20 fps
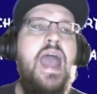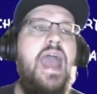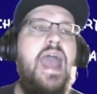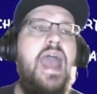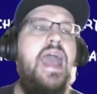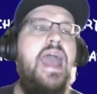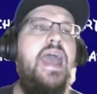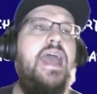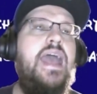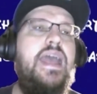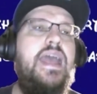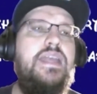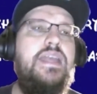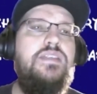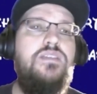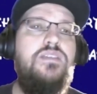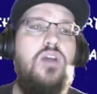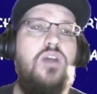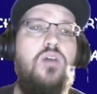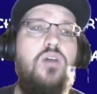
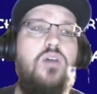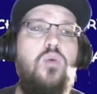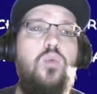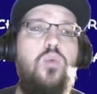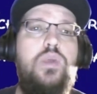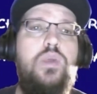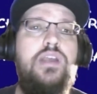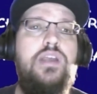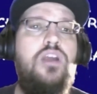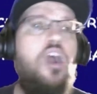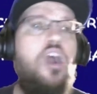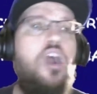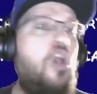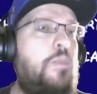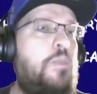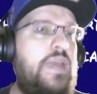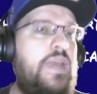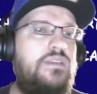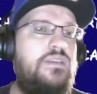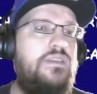And we're
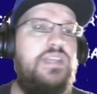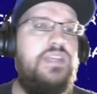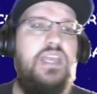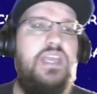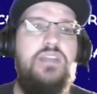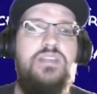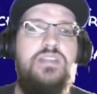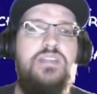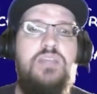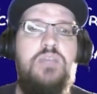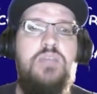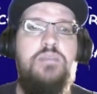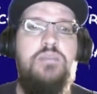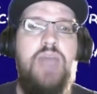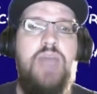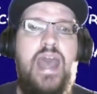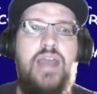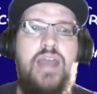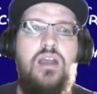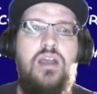hoping to get Timmy
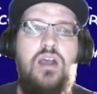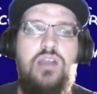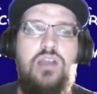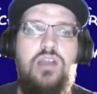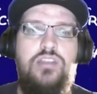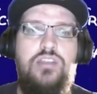back on the